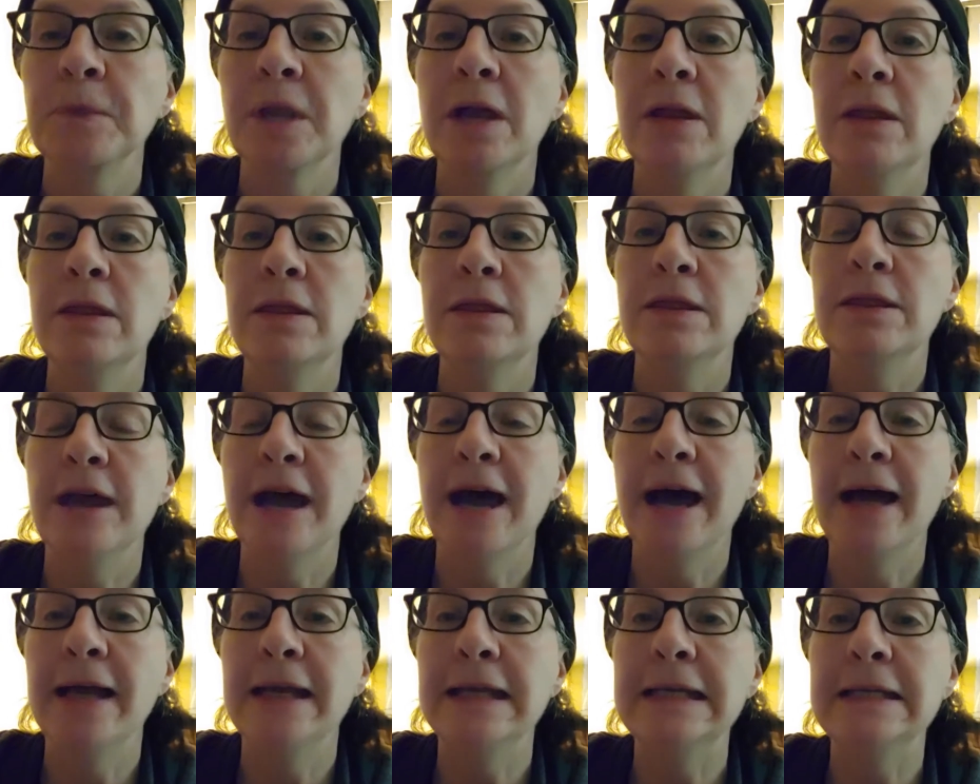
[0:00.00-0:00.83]

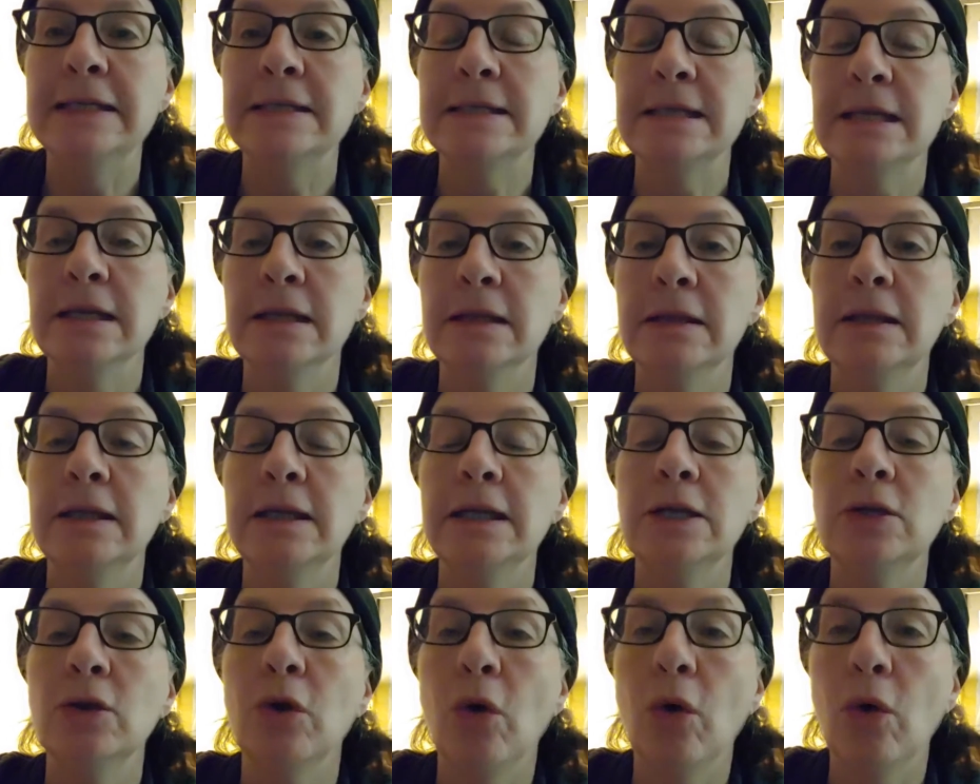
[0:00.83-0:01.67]
that is in
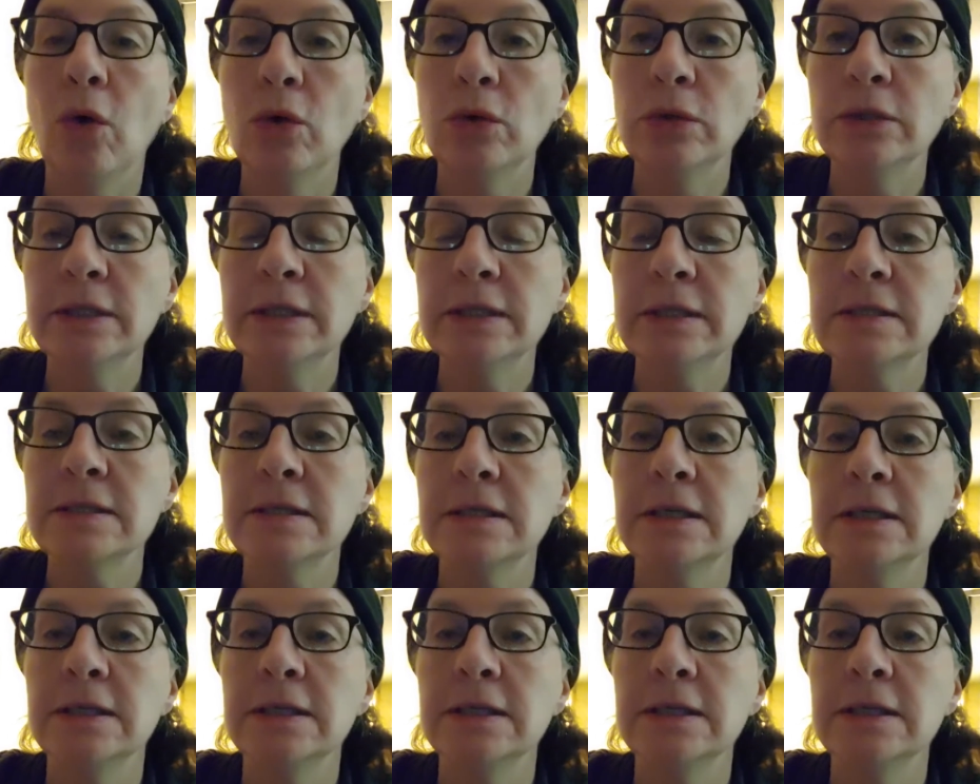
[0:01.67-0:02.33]
the oldest